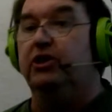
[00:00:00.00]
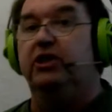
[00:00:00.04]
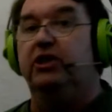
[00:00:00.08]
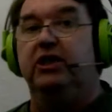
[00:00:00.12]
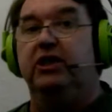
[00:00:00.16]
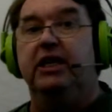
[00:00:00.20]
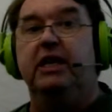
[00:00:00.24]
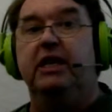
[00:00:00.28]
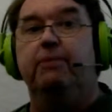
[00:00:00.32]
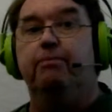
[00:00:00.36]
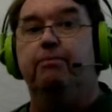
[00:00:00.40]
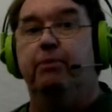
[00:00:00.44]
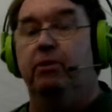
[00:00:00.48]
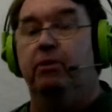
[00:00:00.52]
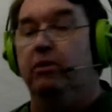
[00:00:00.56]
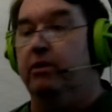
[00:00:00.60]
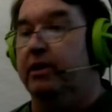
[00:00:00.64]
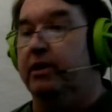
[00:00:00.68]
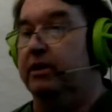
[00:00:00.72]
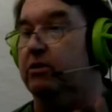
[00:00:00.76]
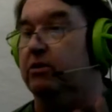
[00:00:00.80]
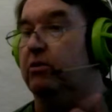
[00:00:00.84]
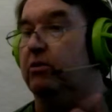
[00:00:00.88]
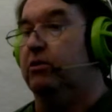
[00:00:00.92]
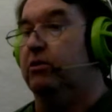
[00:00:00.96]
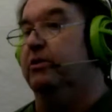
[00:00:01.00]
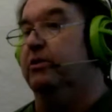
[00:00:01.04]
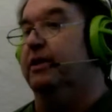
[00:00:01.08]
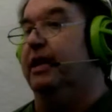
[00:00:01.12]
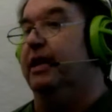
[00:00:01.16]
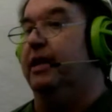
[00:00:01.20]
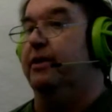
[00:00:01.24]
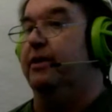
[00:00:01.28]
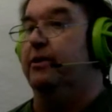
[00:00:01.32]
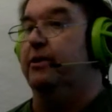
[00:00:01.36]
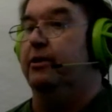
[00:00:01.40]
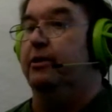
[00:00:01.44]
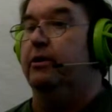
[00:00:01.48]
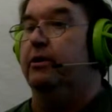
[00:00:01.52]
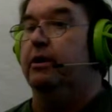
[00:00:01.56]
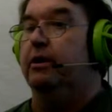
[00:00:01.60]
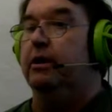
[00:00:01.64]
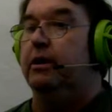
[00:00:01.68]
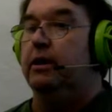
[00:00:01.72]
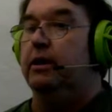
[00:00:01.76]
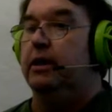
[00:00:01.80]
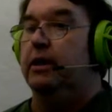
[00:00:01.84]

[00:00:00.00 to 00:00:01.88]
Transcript: She pulled it all together.